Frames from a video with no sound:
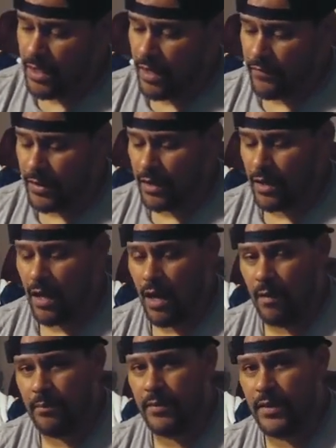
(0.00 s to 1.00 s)
giving
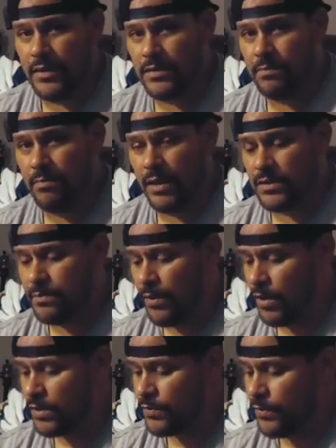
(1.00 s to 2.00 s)
up these bus
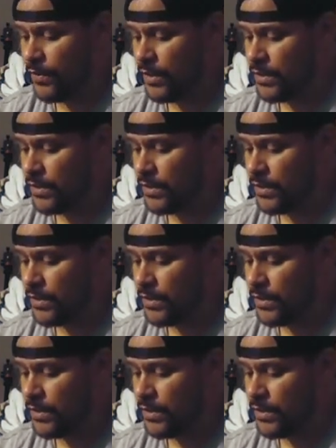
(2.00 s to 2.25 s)
bars for